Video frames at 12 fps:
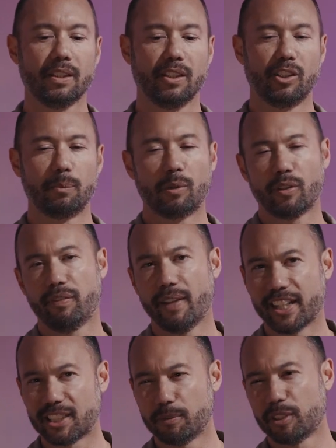you're more
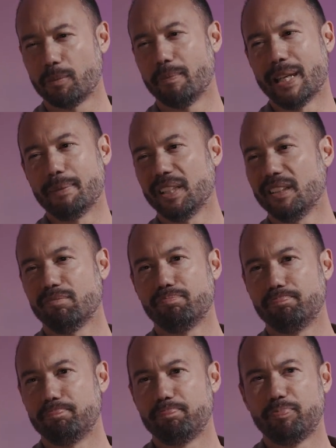flexible to
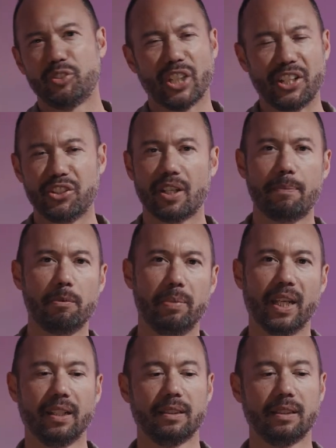maybe change it up a
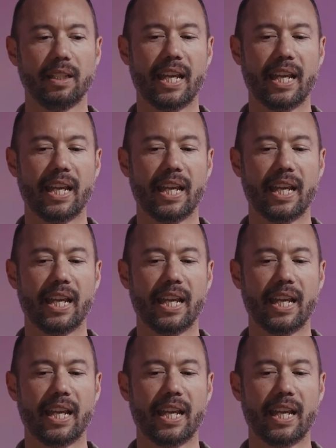bit.